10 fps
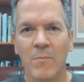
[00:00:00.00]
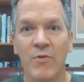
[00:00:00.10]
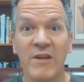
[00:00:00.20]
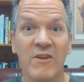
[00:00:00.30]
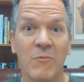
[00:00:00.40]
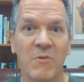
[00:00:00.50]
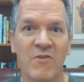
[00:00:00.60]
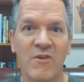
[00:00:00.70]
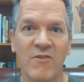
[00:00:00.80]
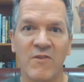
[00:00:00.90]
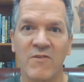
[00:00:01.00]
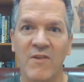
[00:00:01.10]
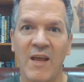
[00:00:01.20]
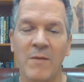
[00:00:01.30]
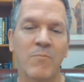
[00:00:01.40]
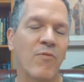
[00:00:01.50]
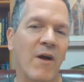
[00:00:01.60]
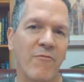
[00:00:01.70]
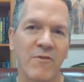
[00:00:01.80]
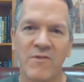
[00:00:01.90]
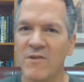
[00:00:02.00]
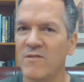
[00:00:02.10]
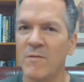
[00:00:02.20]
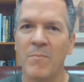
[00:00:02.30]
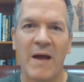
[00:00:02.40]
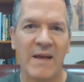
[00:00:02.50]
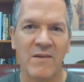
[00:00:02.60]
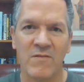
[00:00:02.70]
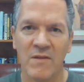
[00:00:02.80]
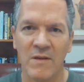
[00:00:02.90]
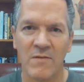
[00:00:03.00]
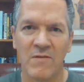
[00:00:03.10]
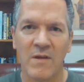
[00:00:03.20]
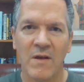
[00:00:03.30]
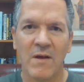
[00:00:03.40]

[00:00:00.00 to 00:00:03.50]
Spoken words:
predispositions and preferences and biases